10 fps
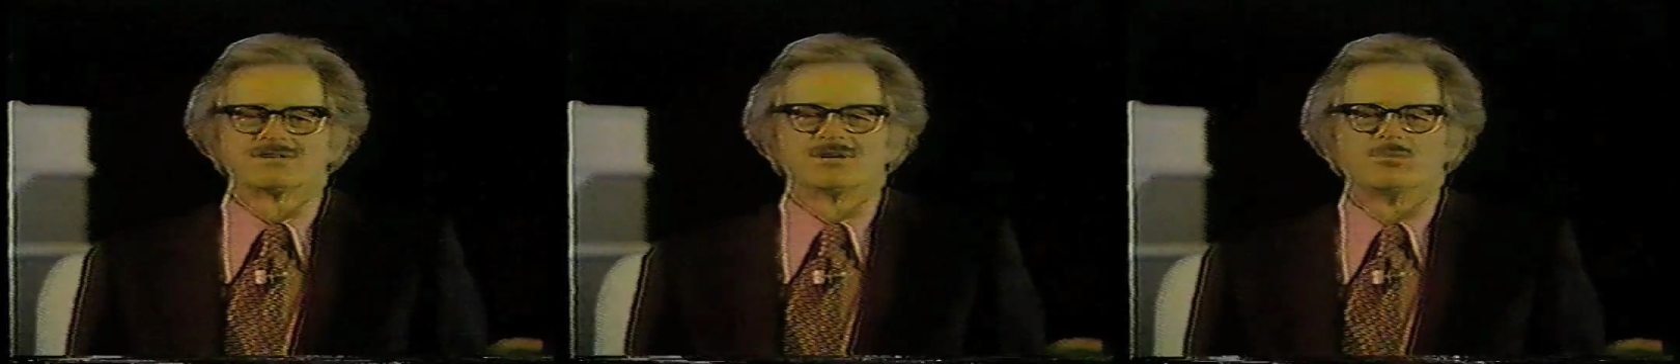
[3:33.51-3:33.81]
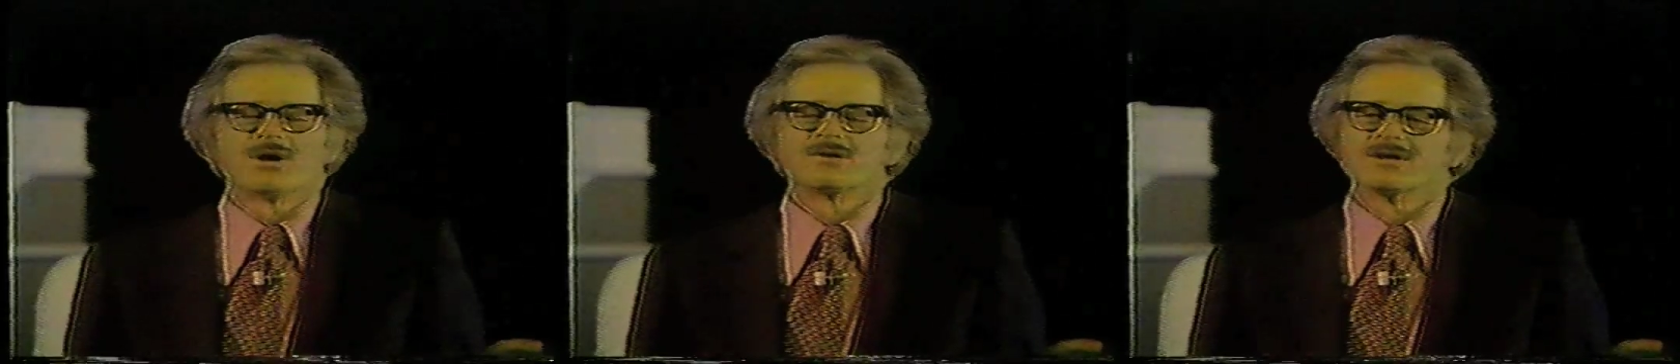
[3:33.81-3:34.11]
and
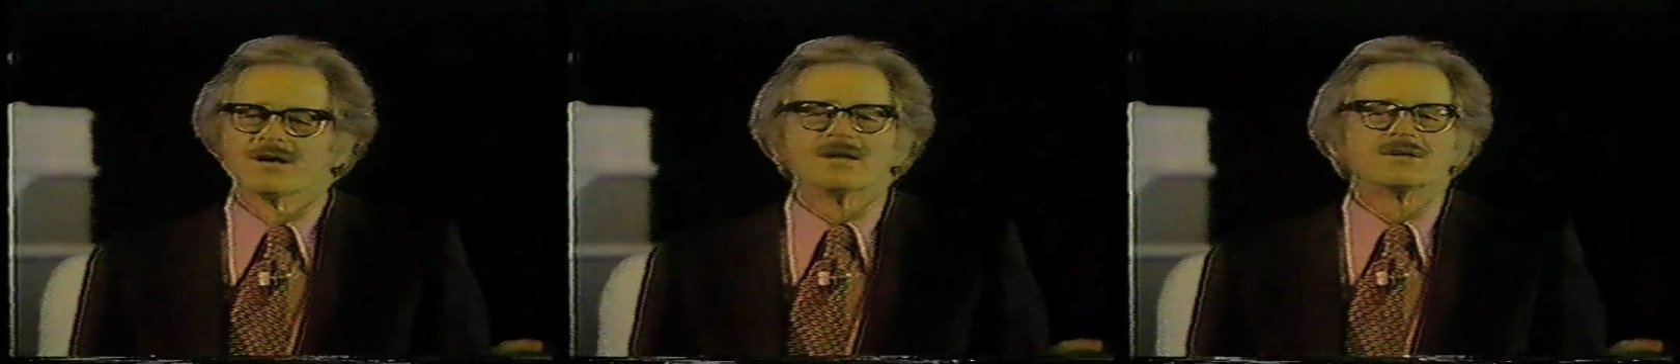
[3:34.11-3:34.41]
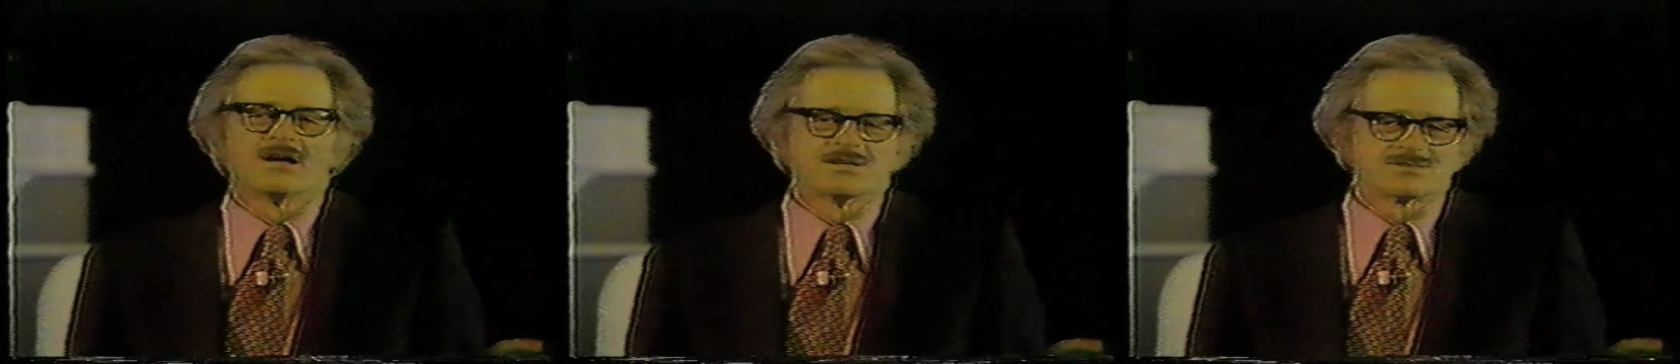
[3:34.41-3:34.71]
among the
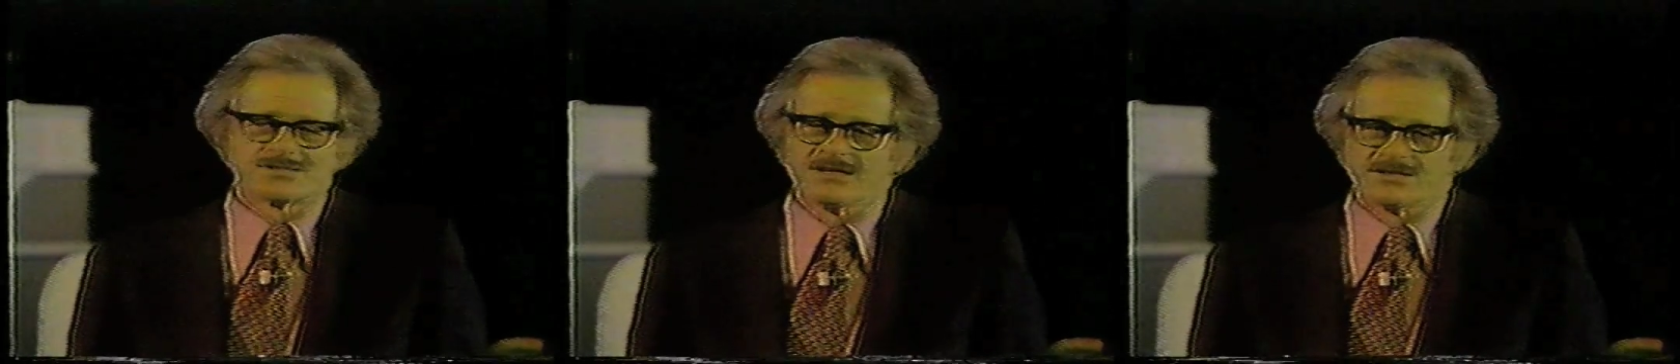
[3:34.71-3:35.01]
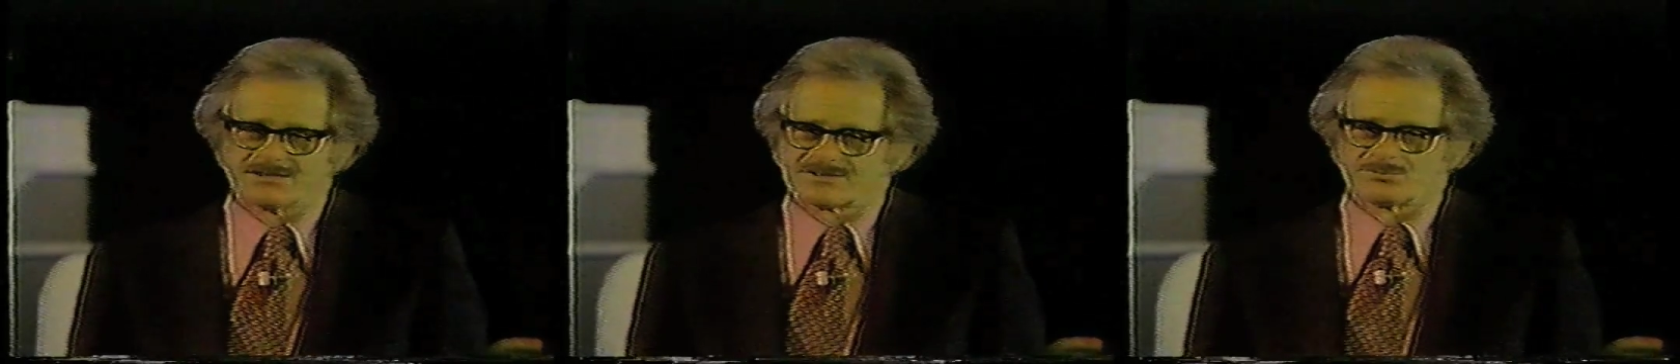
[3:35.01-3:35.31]

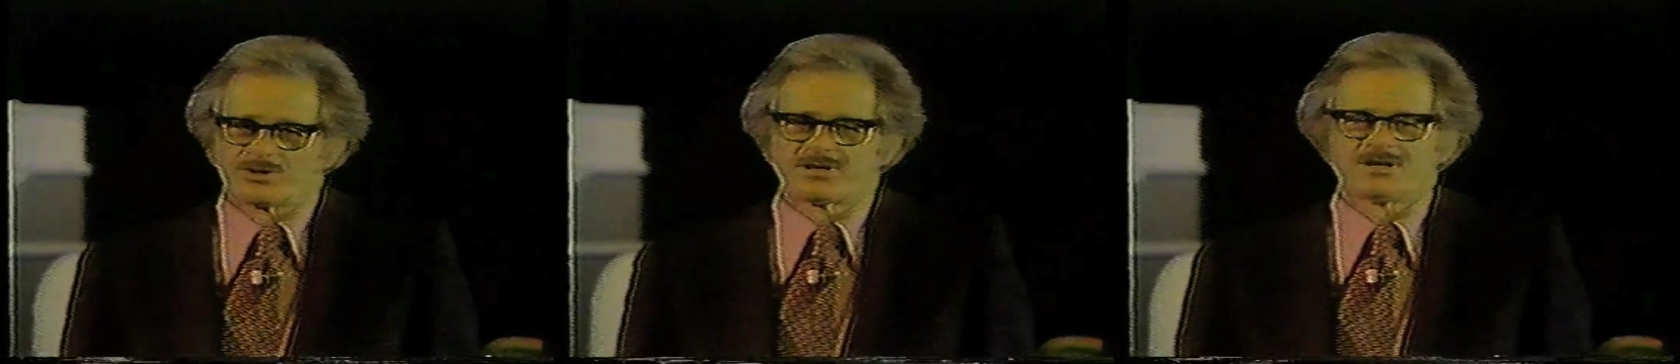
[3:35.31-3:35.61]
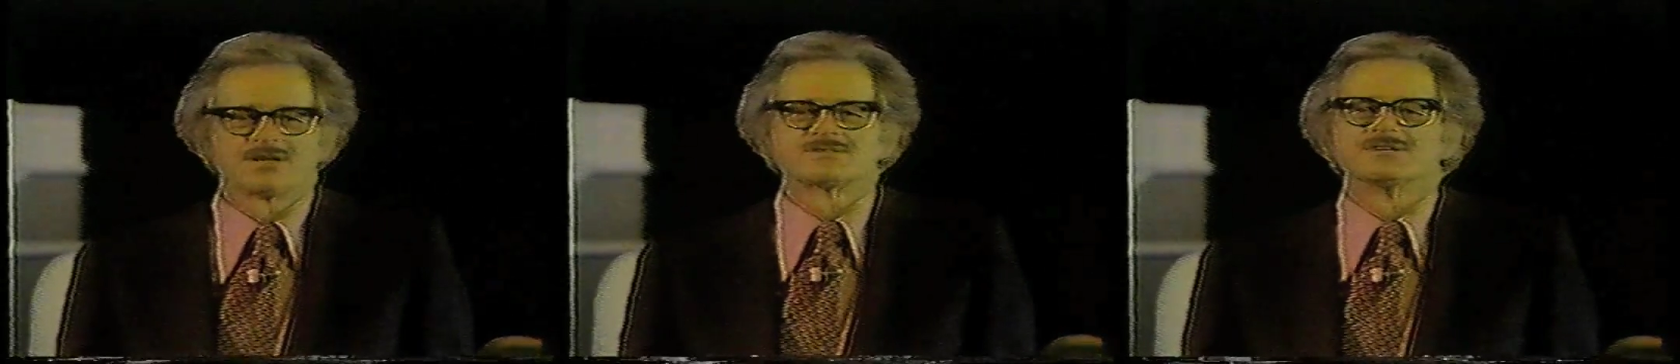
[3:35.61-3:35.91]
enticees were
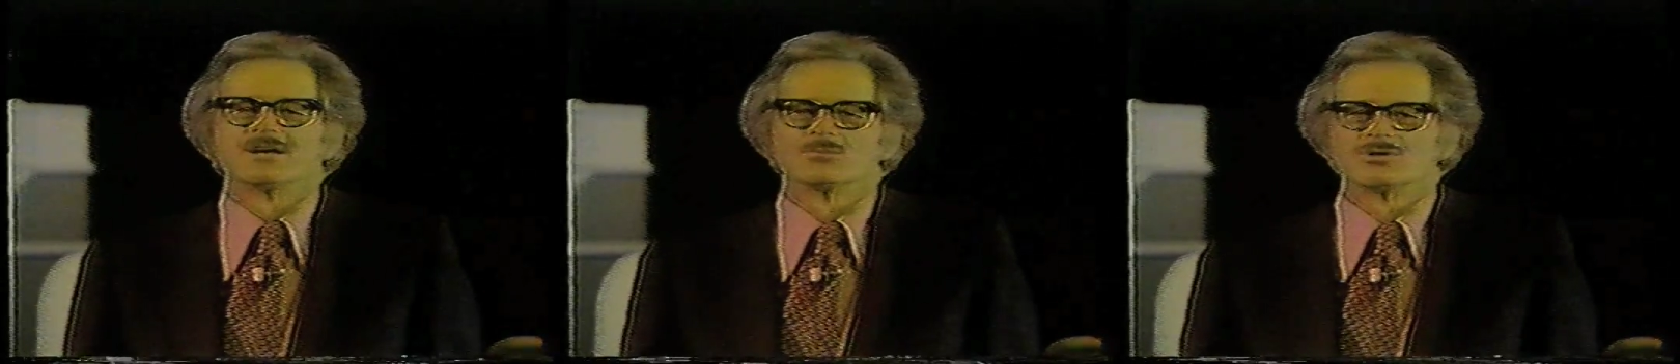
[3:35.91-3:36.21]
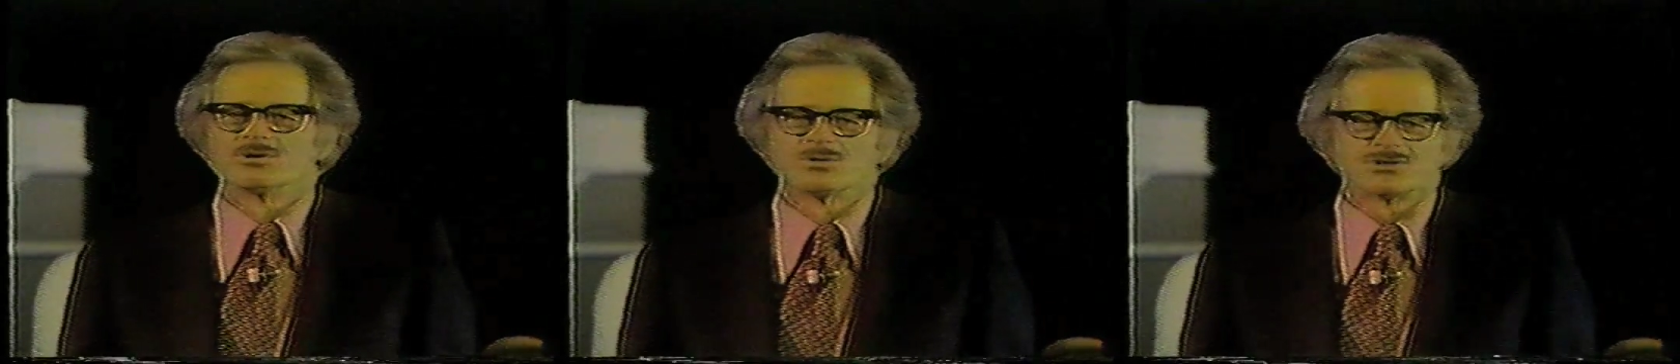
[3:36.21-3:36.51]
kids named
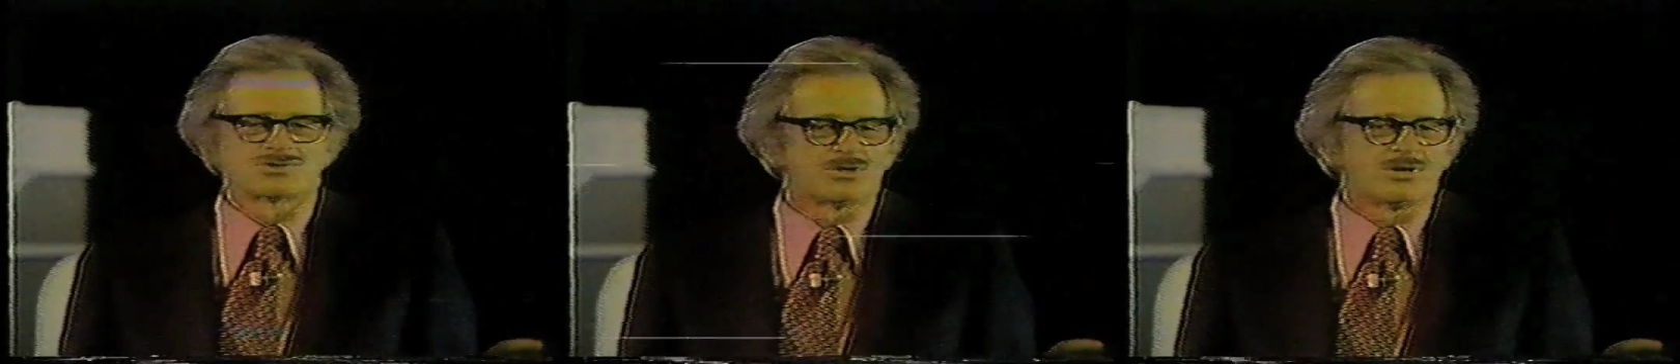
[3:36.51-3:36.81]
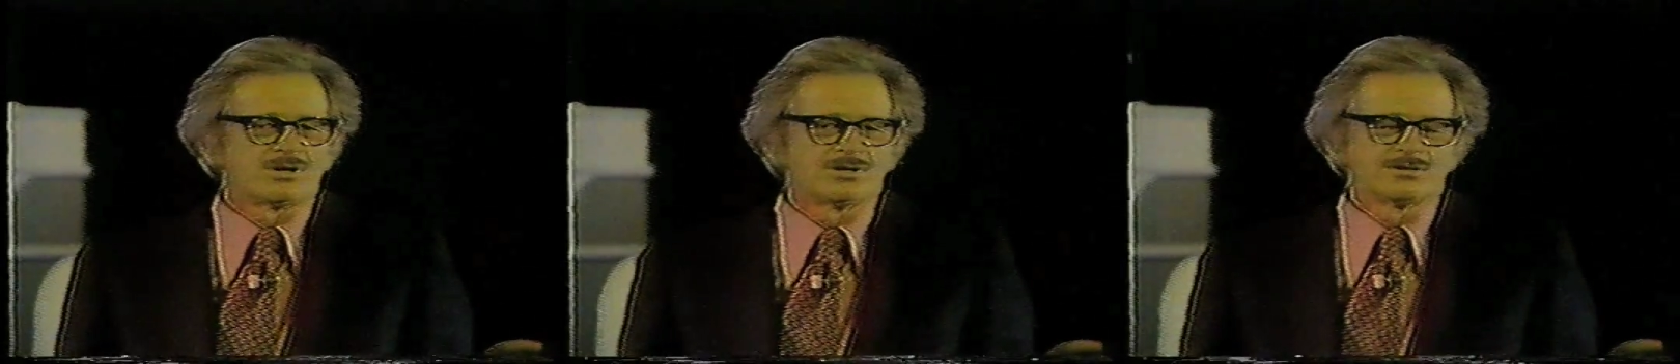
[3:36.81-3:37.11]
Irwin
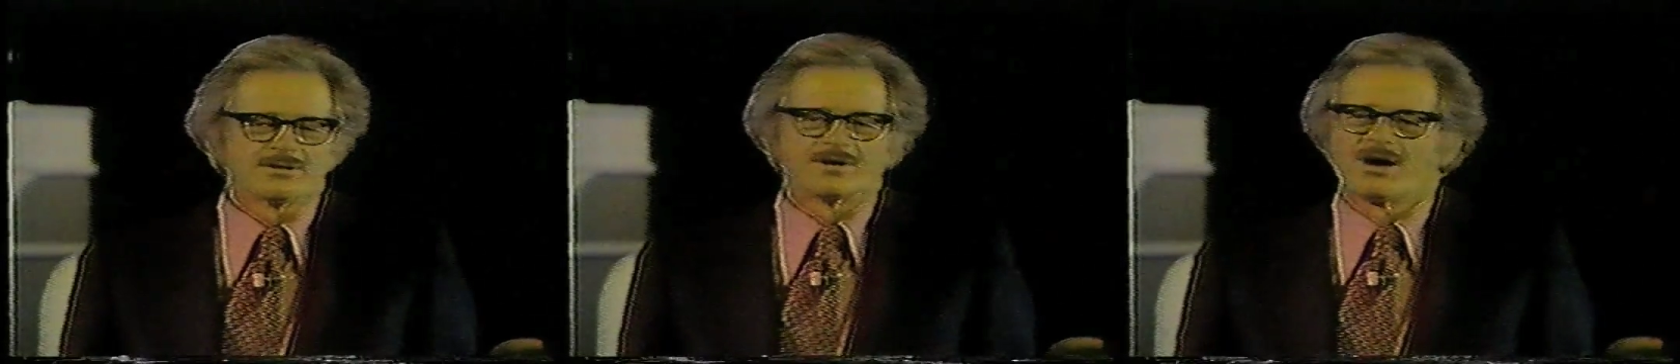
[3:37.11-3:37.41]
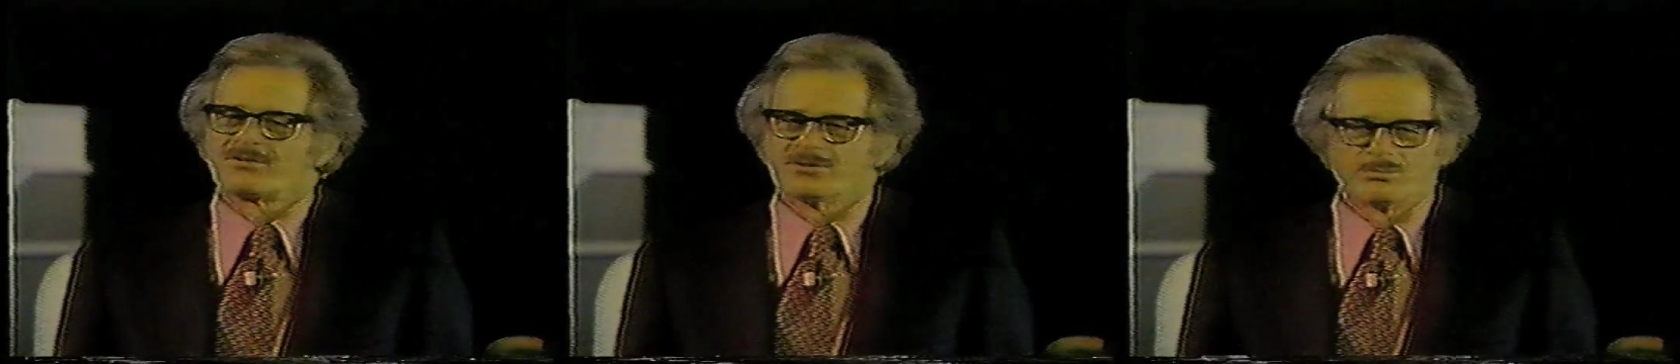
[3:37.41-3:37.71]
Shaw and
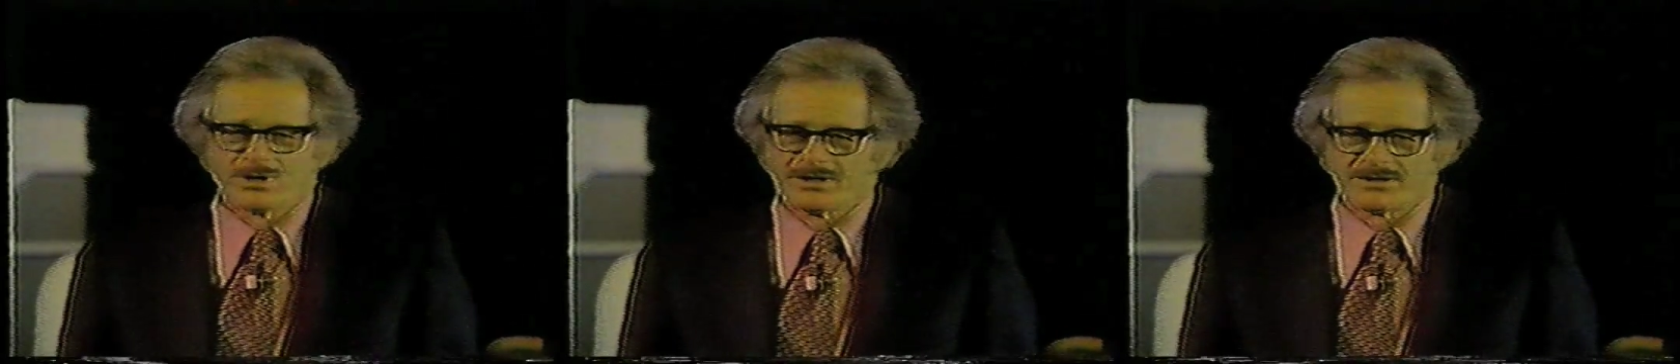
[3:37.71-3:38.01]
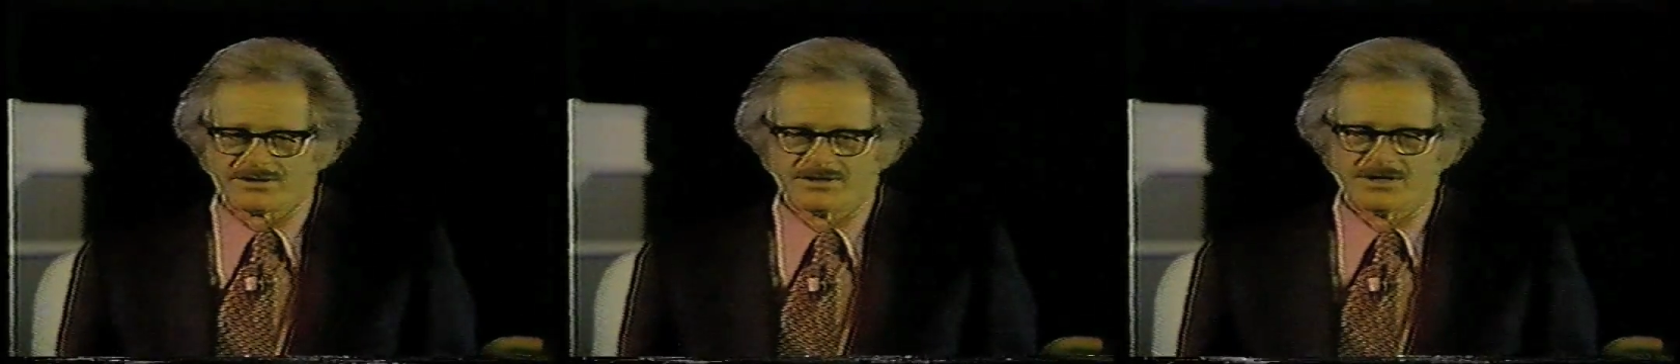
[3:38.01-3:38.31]
Arthur Miller,